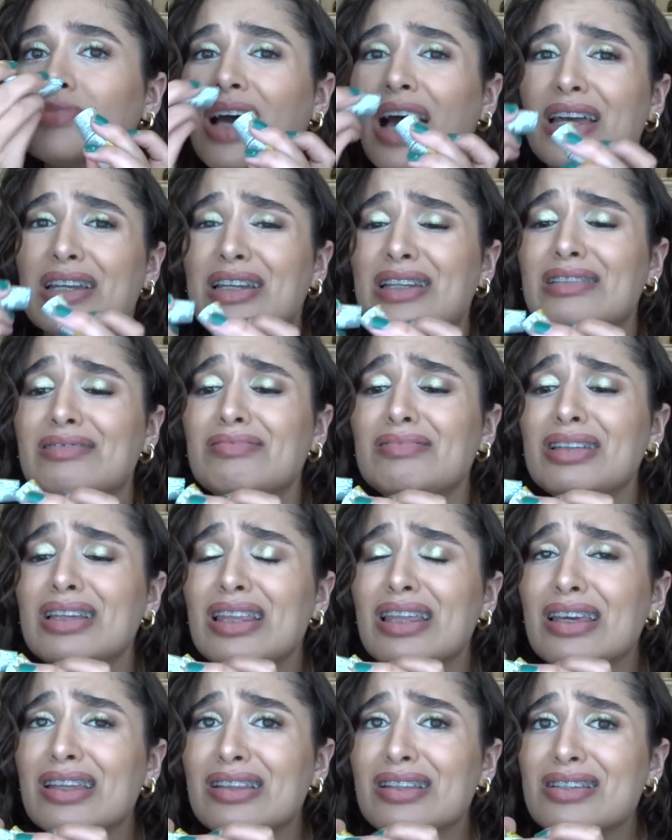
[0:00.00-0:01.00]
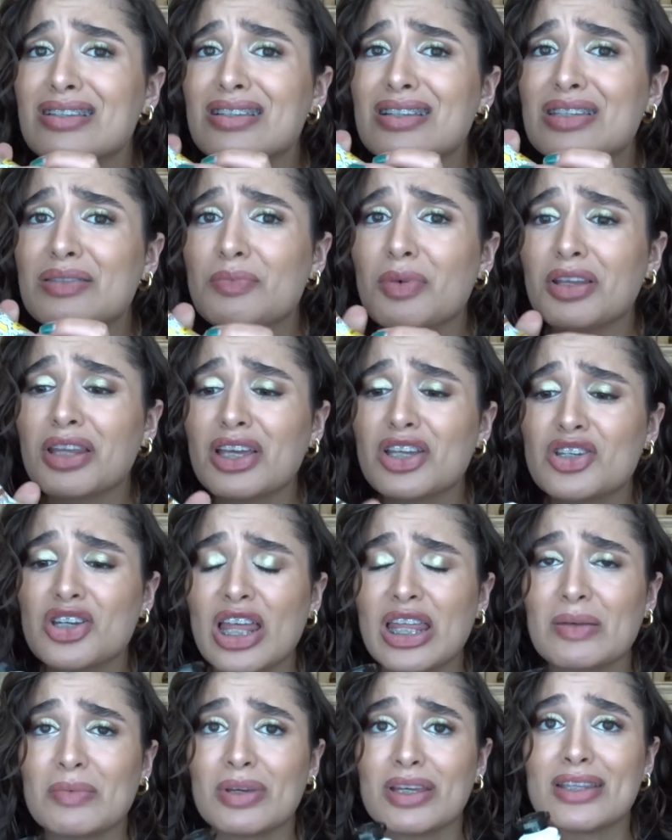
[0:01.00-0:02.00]
I didn't really like this. It smelled like
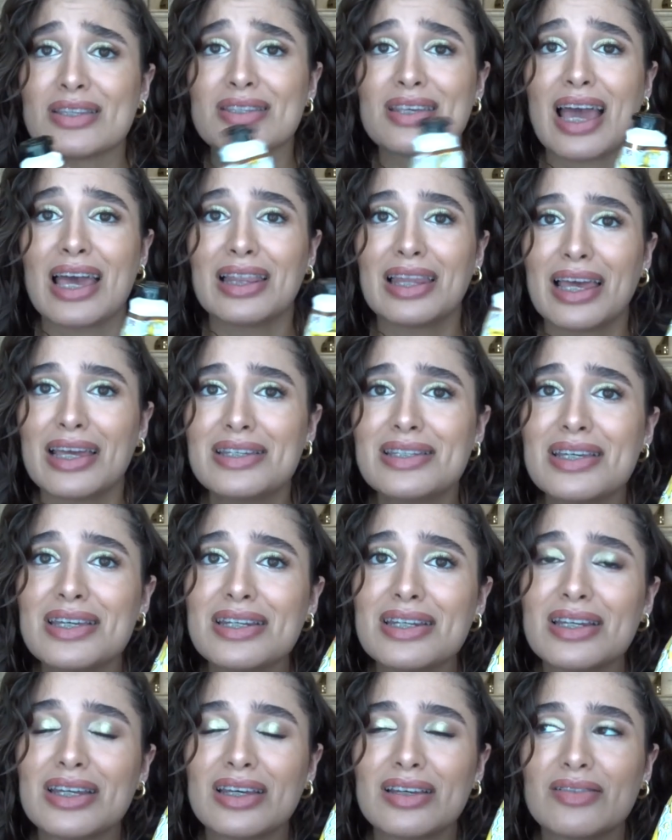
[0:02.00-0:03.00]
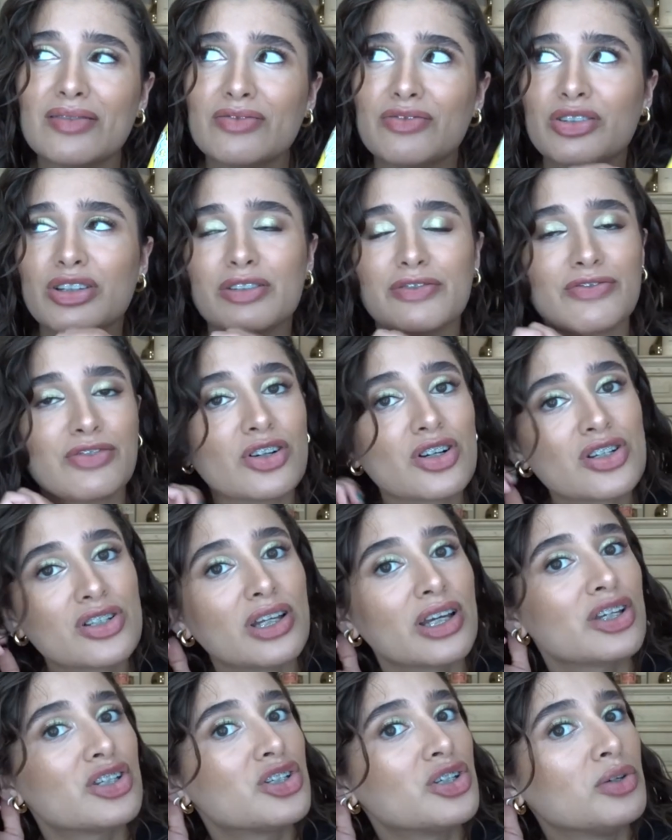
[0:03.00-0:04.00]
jelly beans. I liked it for the
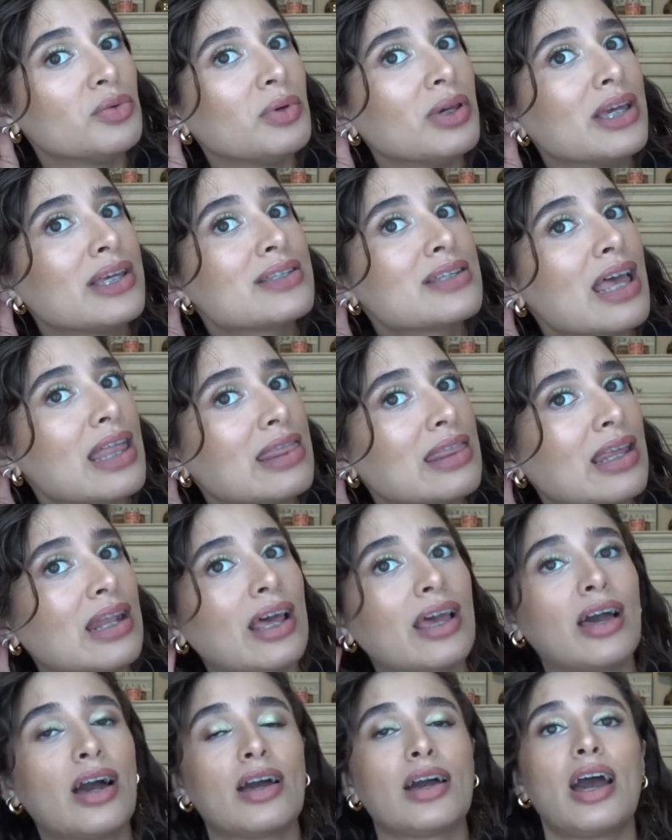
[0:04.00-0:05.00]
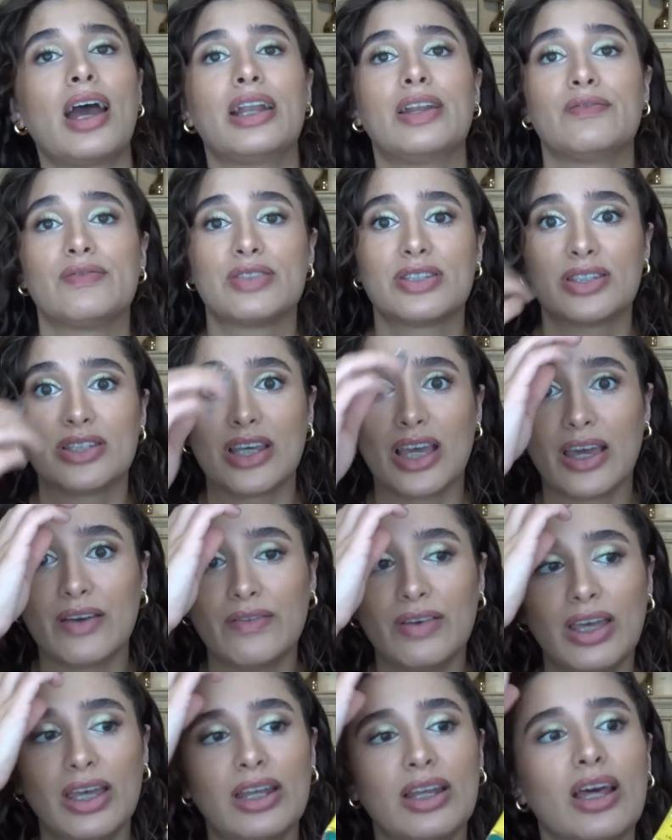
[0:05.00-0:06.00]
first like two weeks and then I got kind of sick
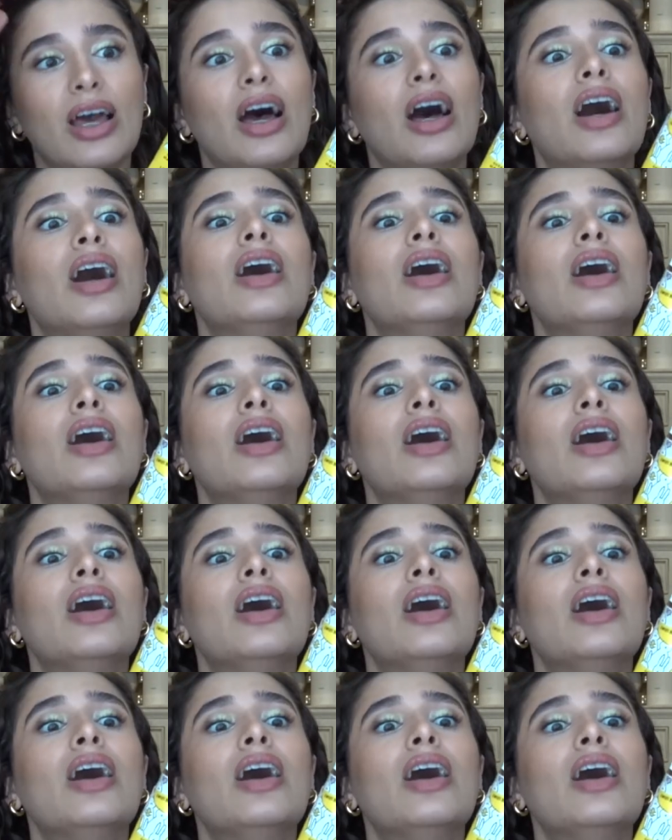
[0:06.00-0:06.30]
of it.